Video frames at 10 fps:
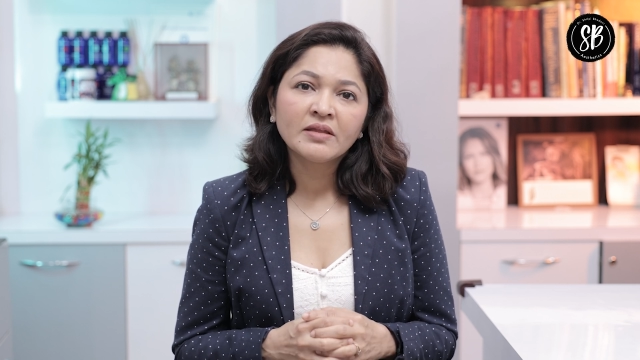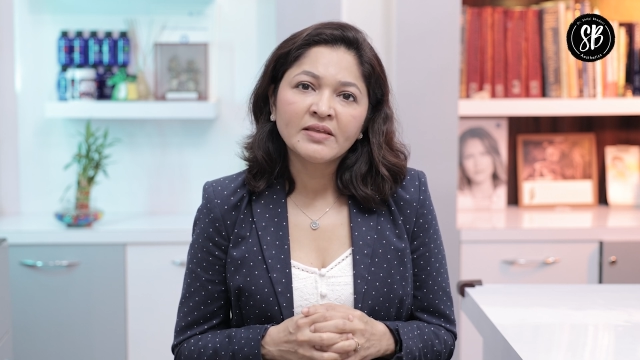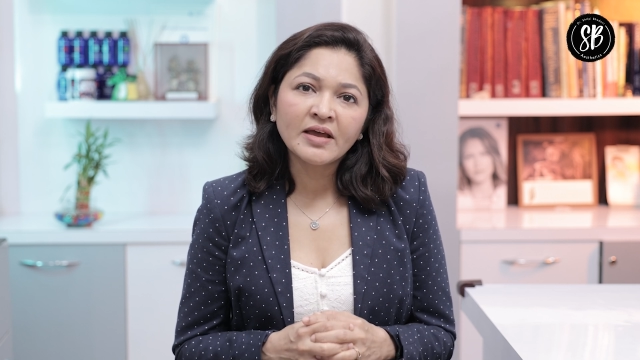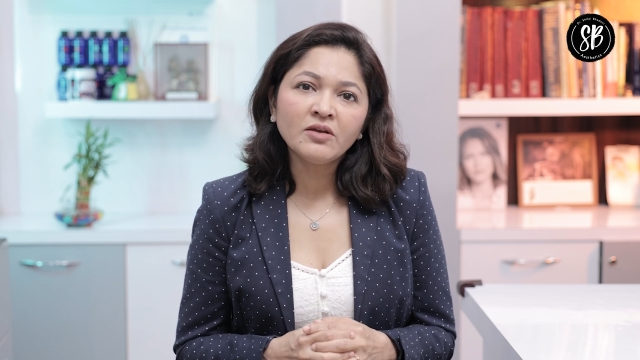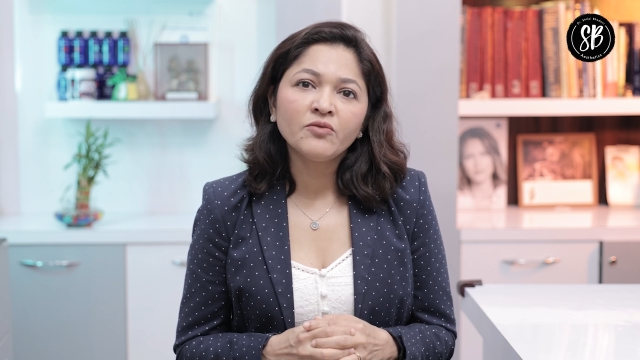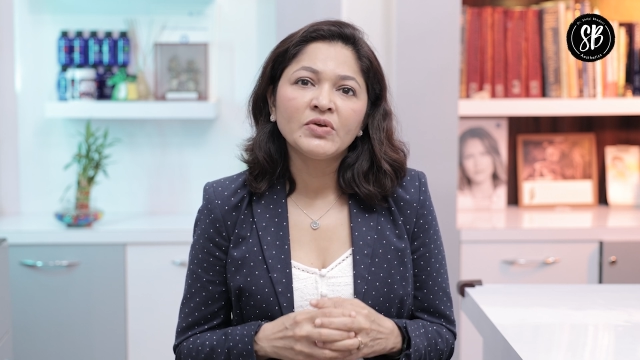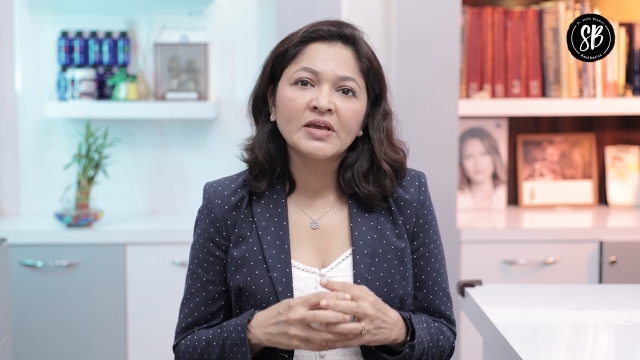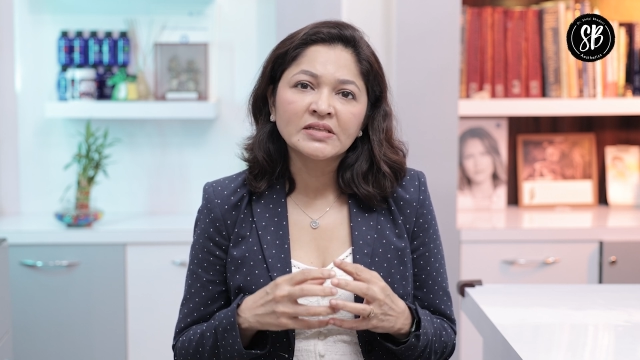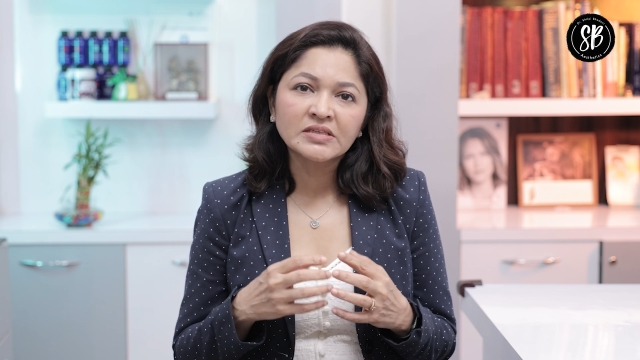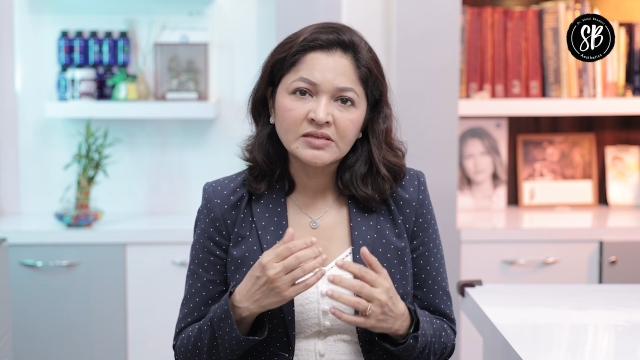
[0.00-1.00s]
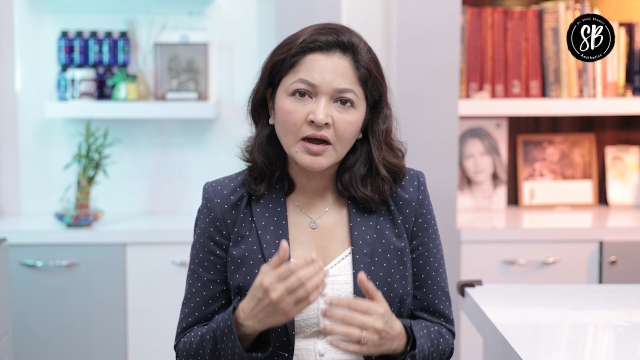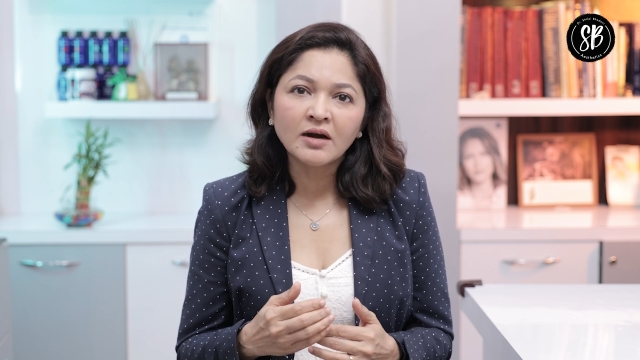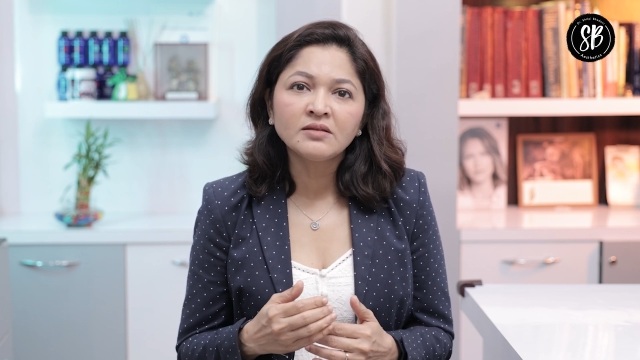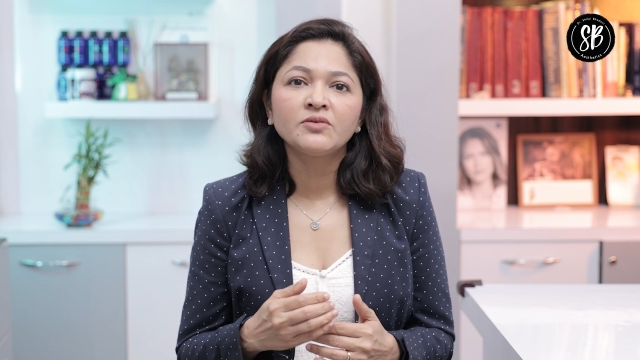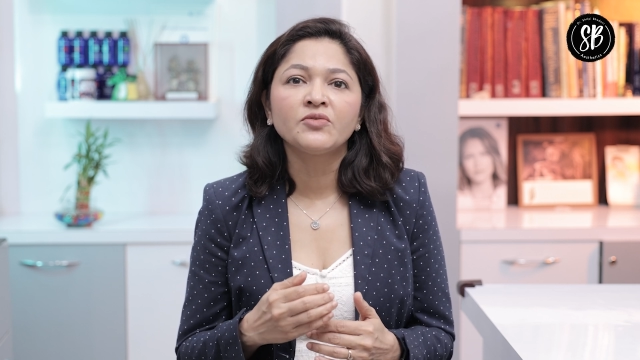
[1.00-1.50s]
then we can
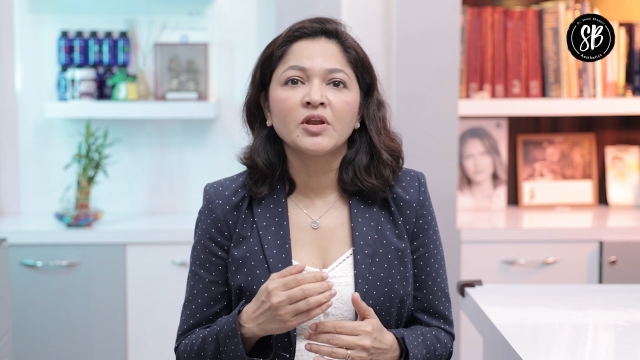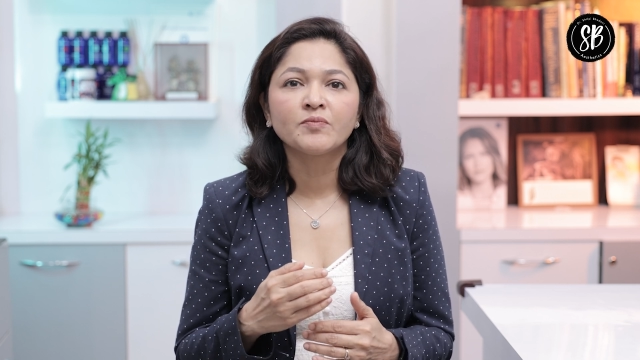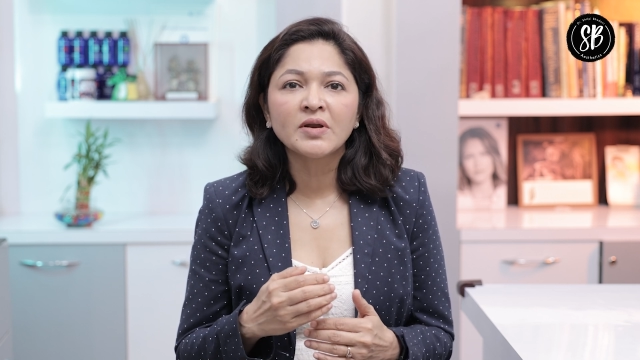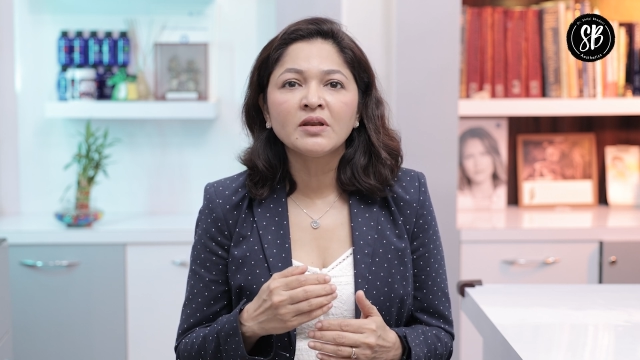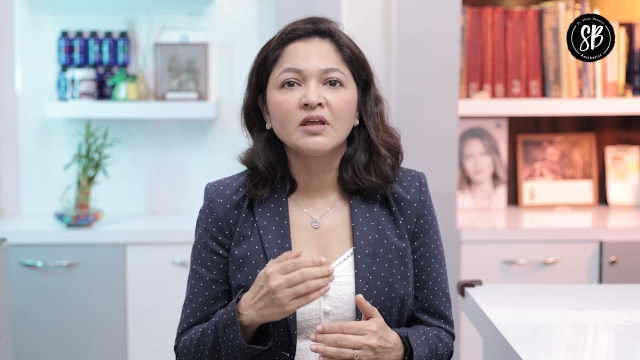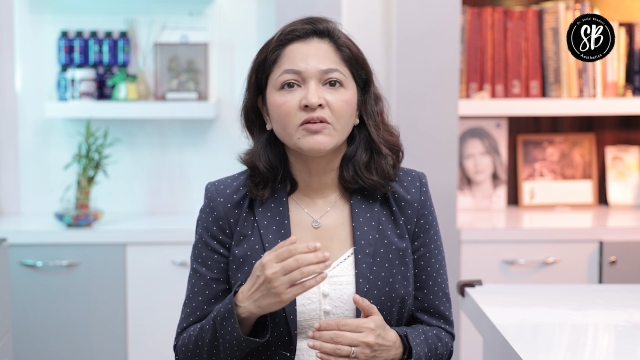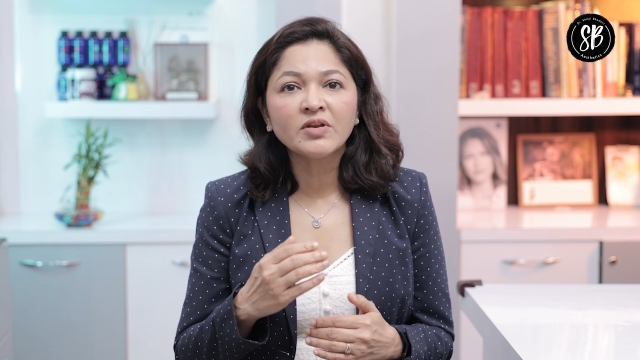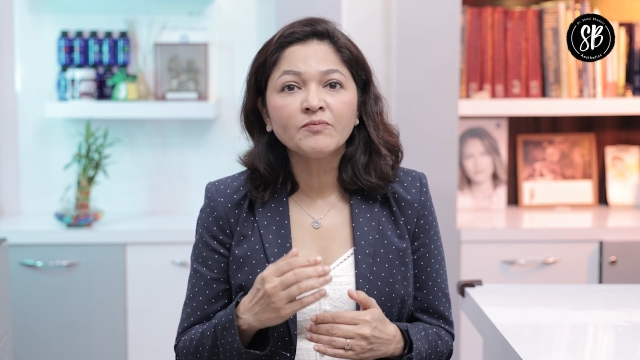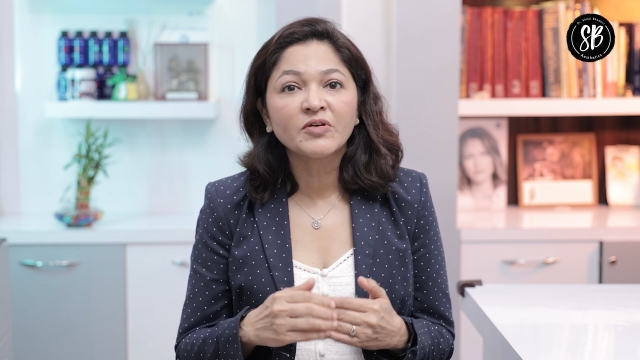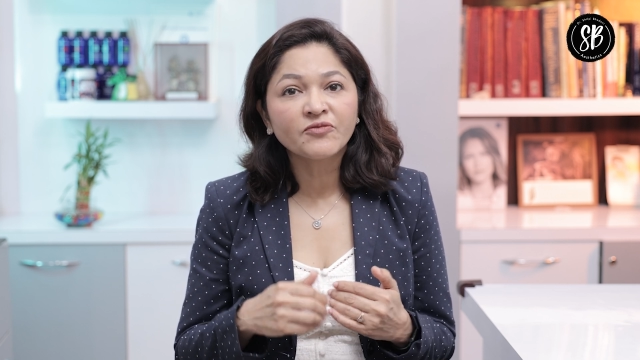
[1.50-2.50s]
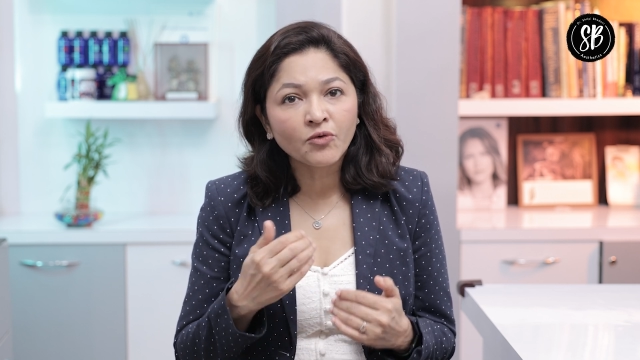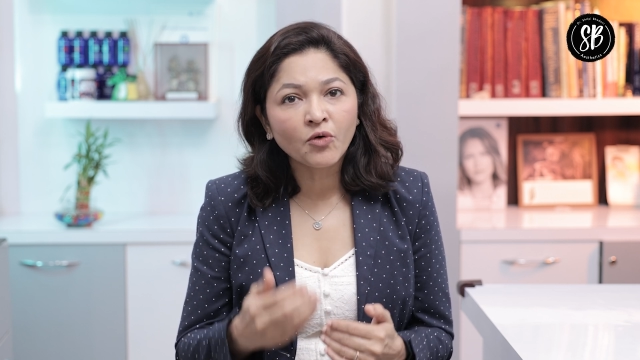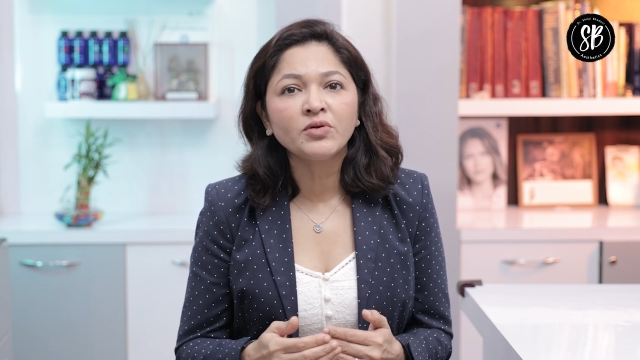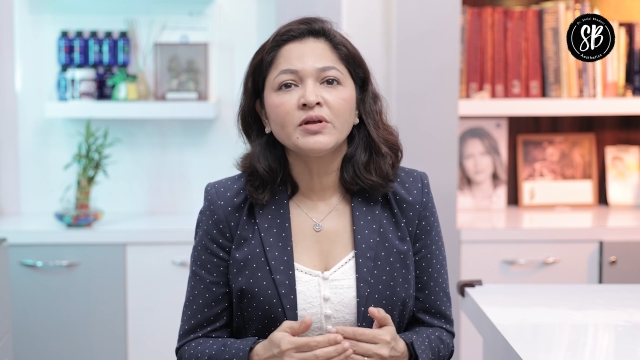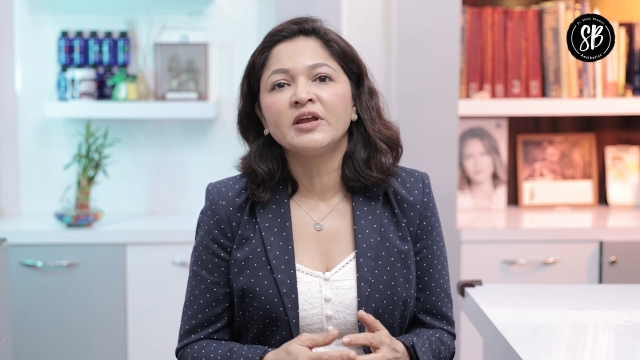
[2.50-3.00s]
start the treatment even before